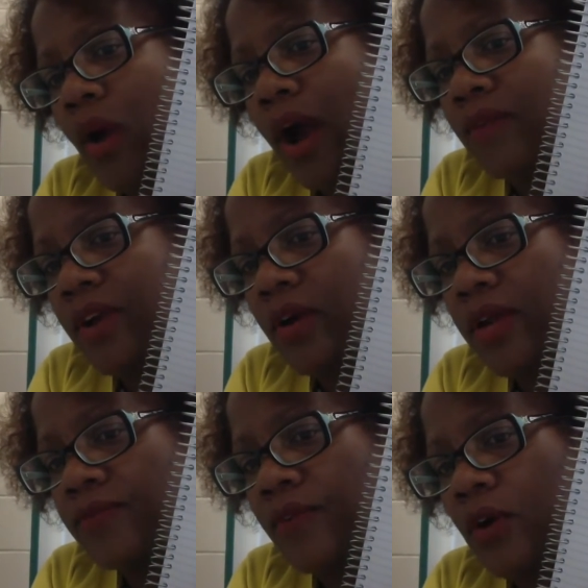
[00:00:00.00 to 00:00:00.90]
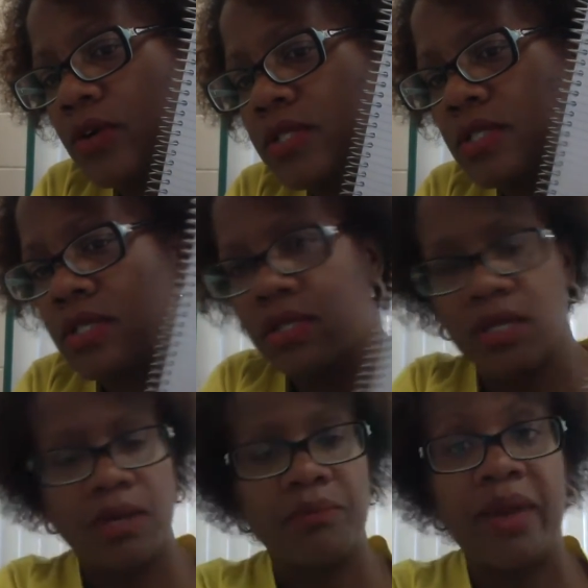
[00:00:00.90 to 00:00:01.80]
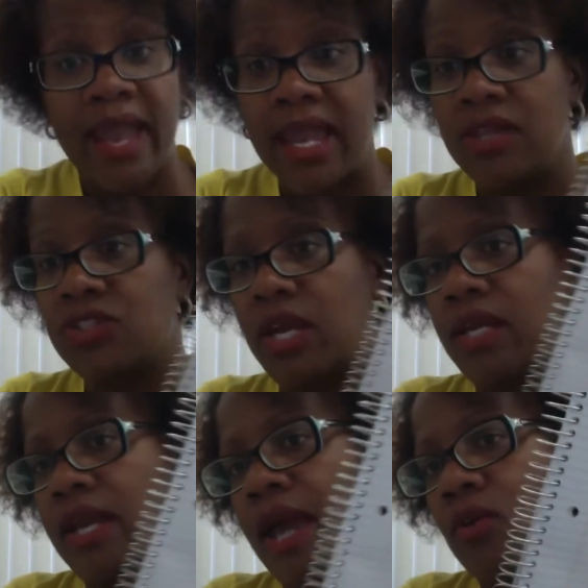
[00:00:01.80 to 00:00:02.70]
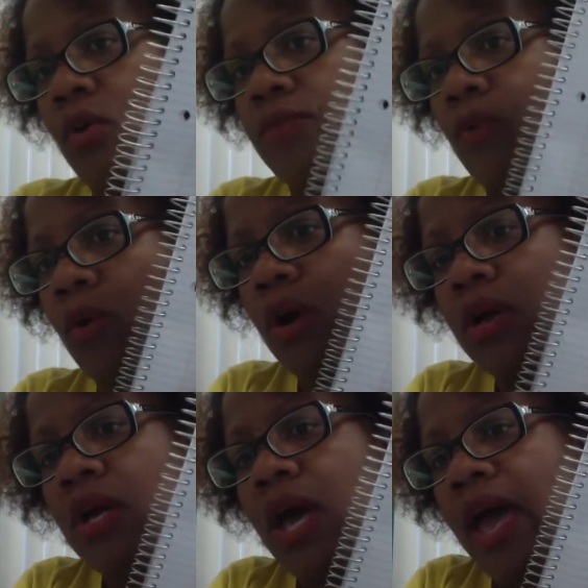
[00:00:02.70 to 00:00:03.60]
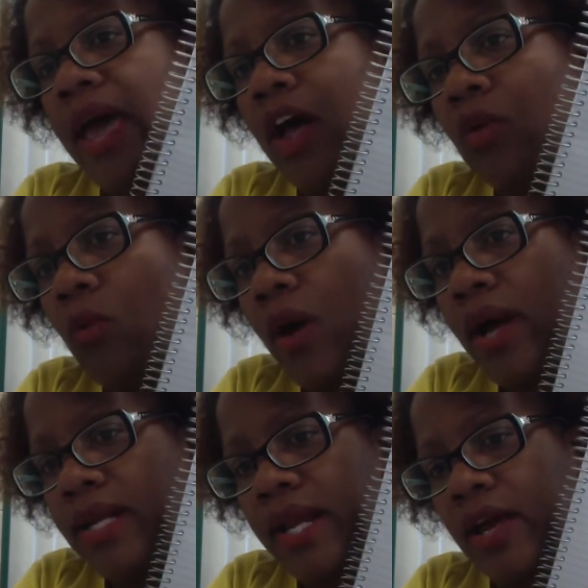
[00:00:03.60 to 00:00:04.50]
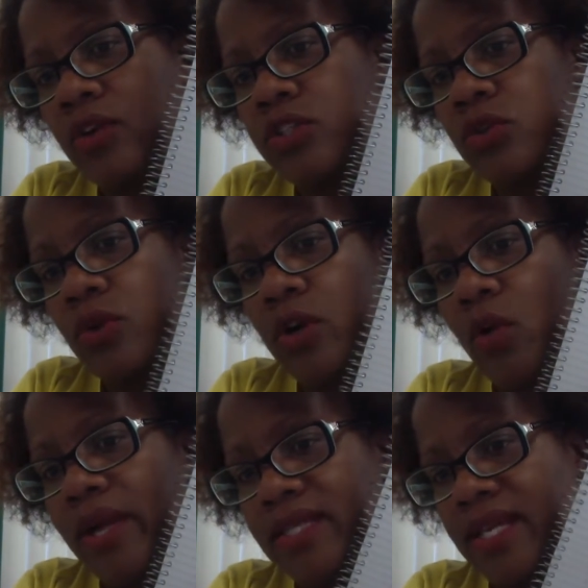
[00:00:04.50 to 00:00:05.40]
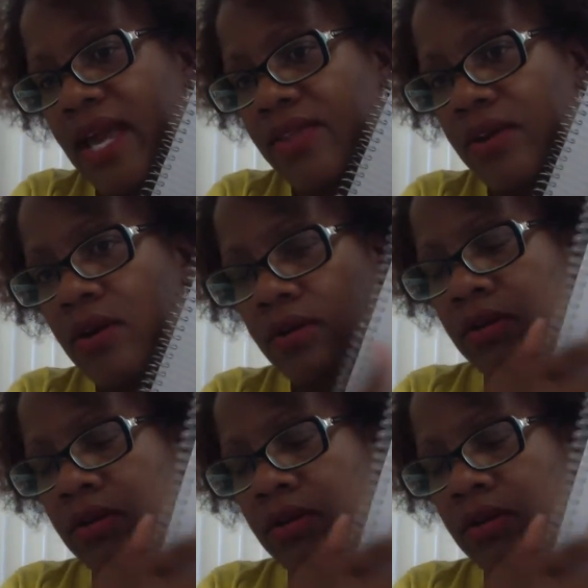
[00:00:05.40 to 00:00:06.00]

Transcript: our very first page in category 4, L1 and L2 are going together.